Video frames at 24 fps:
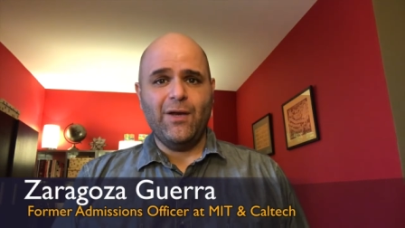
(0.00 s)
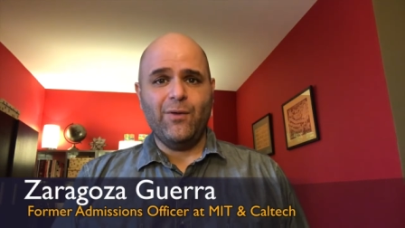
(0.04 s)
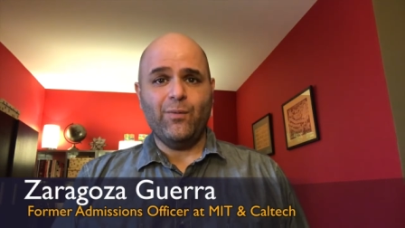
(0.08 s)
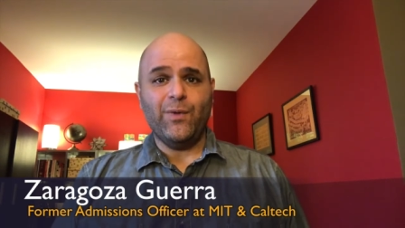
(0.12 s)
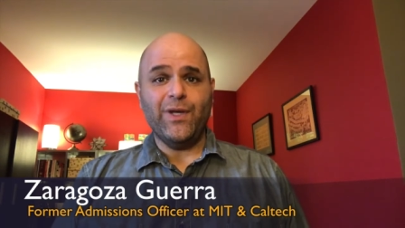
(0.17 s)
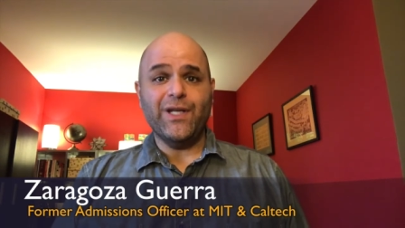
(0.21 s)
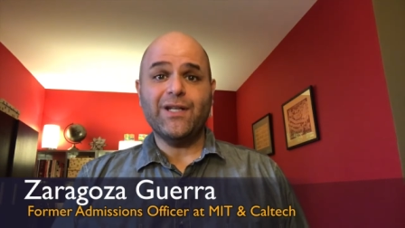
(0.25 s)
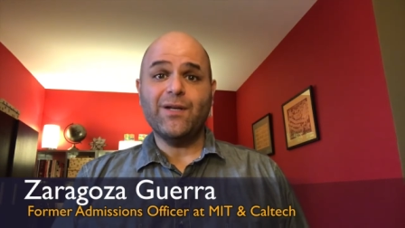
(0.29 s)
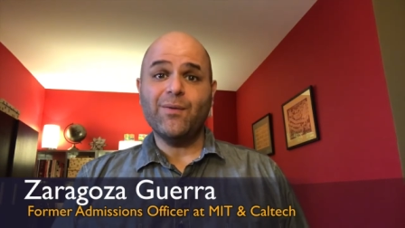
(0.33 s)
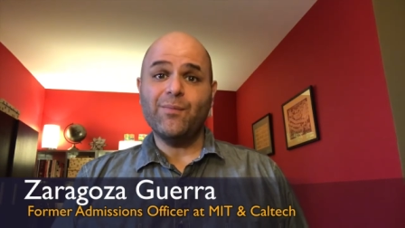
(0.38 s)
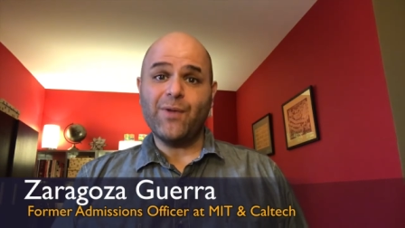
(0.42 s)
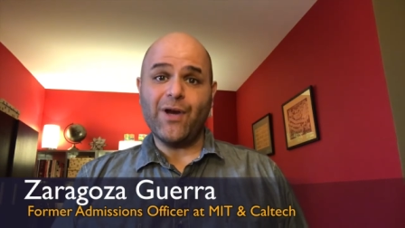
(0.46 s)

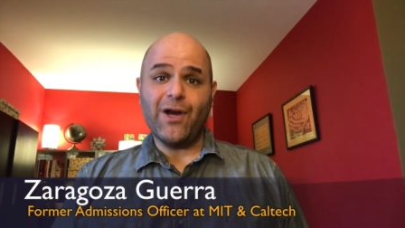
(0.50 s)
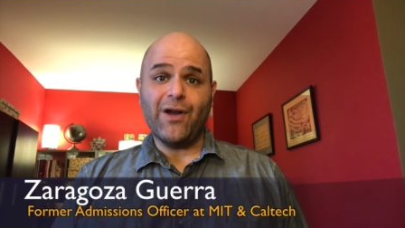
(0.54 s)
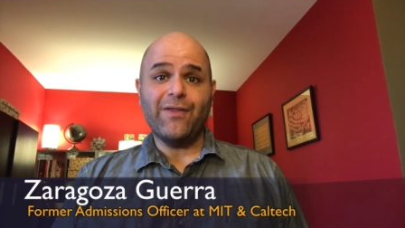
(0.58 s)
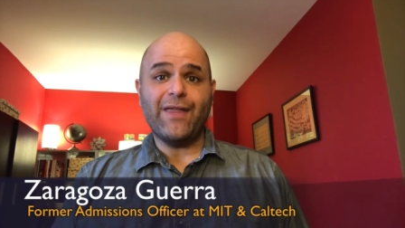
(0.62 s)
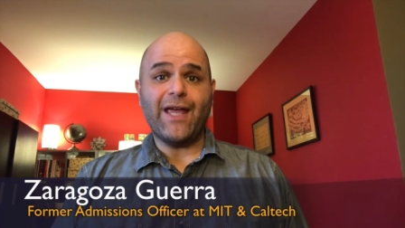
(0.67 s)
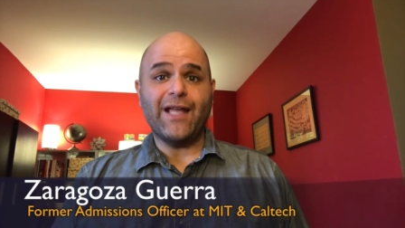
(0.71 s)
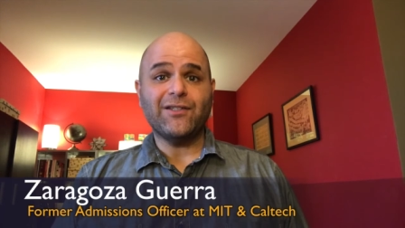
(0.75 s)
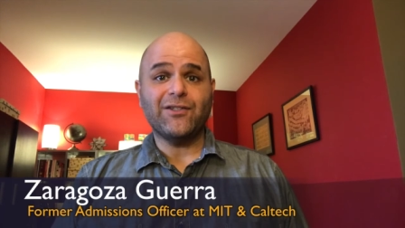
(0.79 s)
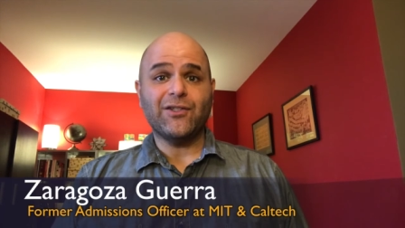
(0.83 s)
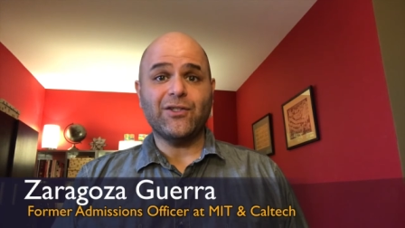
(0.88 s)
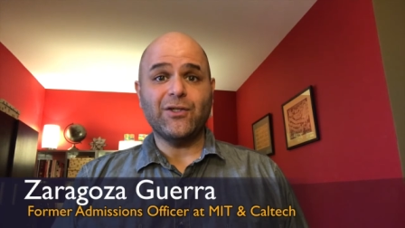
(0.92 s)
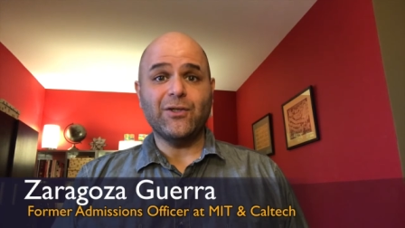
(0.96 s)
We'd compare
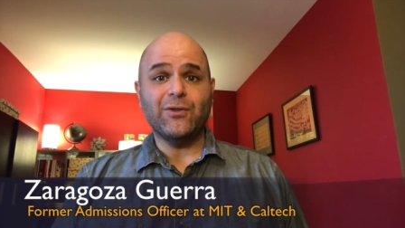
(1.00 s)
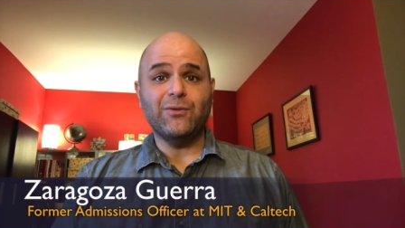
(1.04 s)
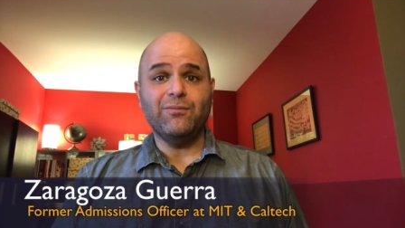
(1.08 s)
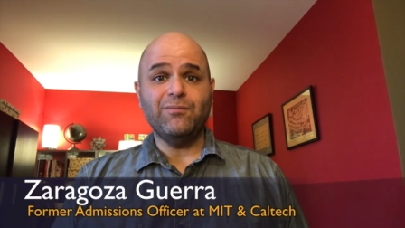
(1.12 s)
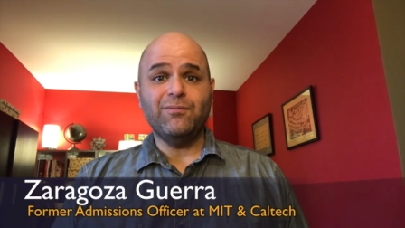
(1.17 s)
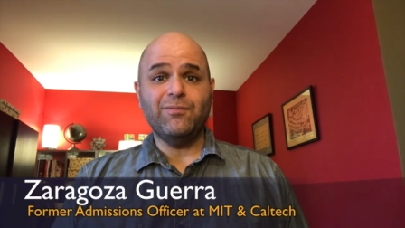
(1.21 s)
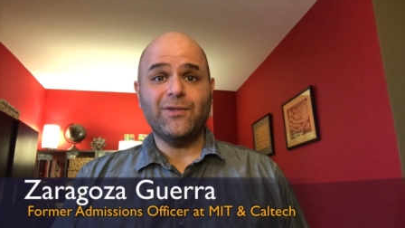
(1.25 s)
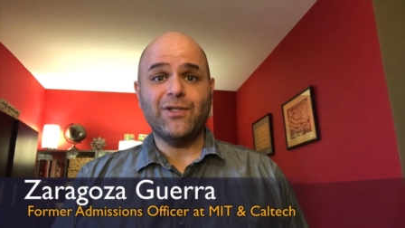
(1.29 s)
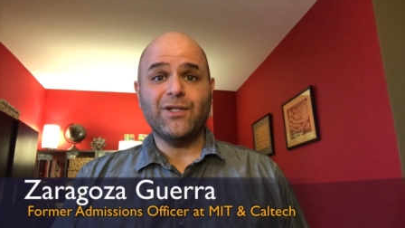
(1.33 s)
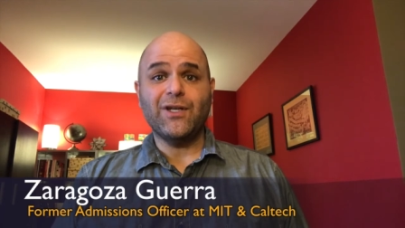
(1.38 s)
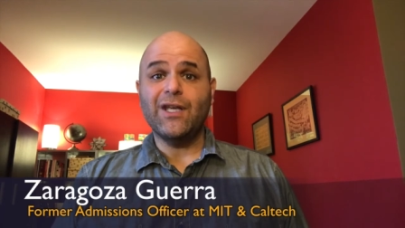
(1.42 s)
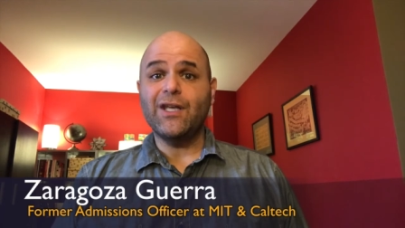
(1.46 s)
that
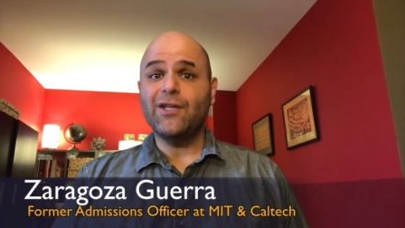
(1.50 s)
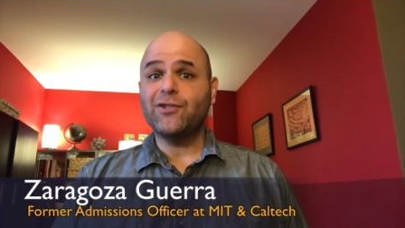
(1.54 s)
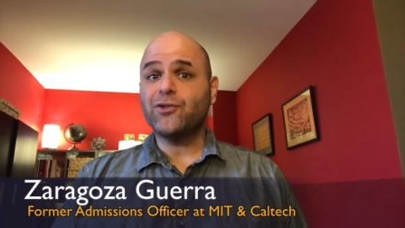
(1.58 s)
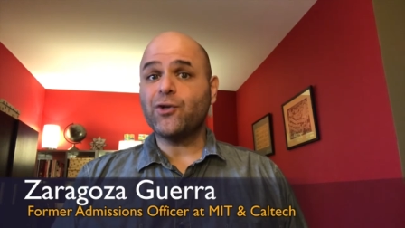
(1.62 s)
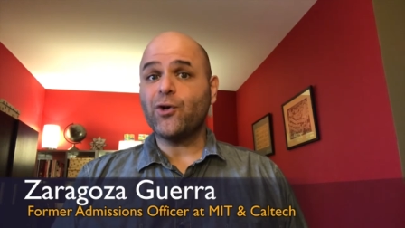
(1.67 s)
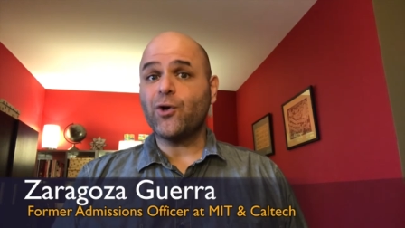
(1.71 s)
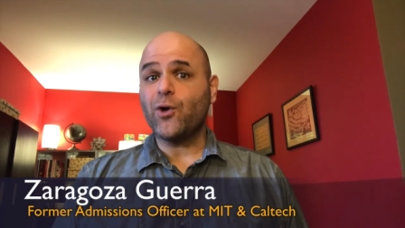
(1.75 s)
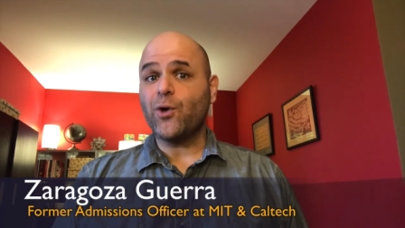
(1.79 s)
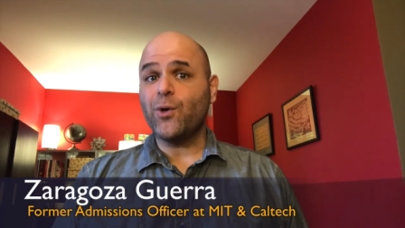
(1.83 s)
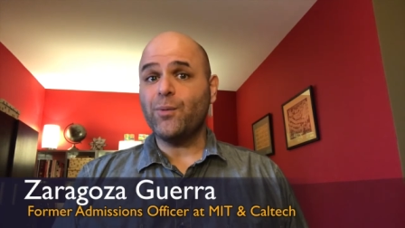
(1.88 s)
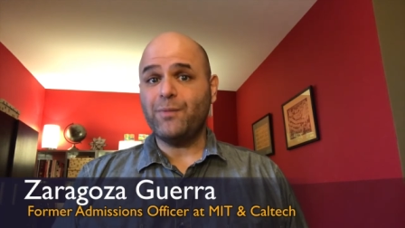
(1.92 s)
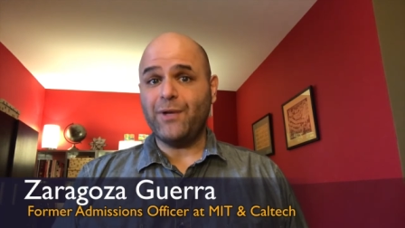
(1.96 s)
student to his or her